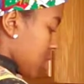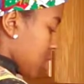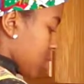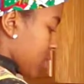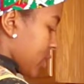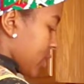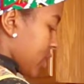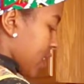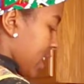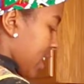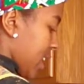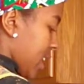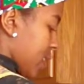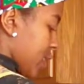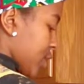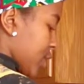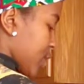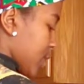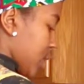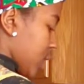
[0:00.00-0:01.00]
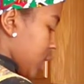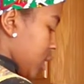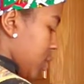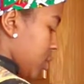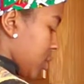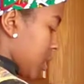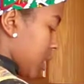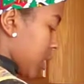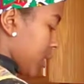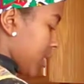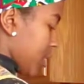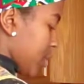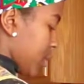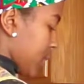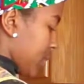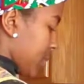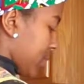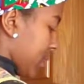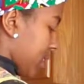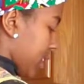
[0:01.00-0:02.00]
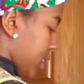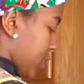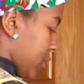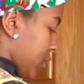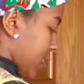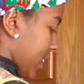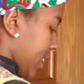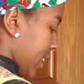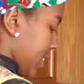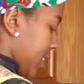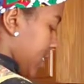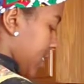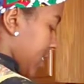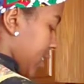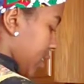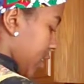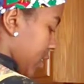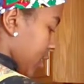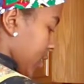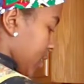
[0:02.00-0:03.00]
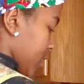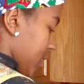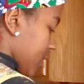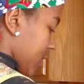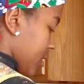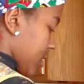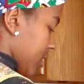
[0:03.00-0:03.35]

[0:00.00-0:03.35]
I wish I had a skewer. This would have been a little easier.